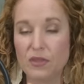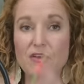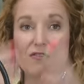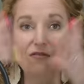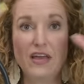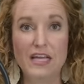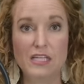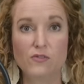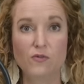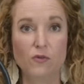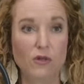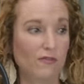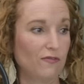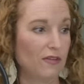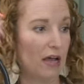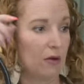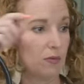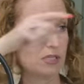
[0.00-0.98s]
a vase full
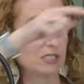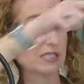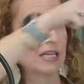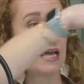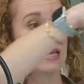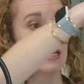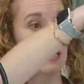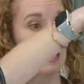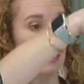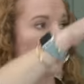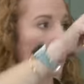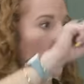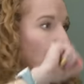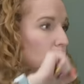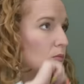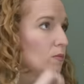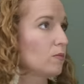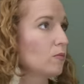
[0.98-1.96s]
of flowers, kind of like,
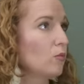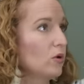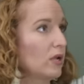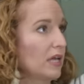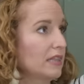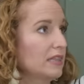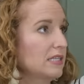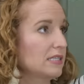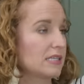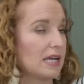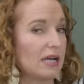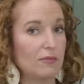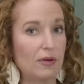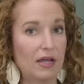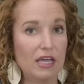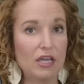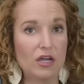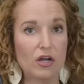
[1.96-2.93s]
no, more like this guy
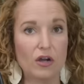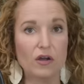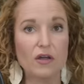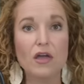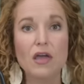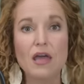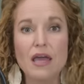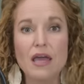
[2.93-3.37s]
right here,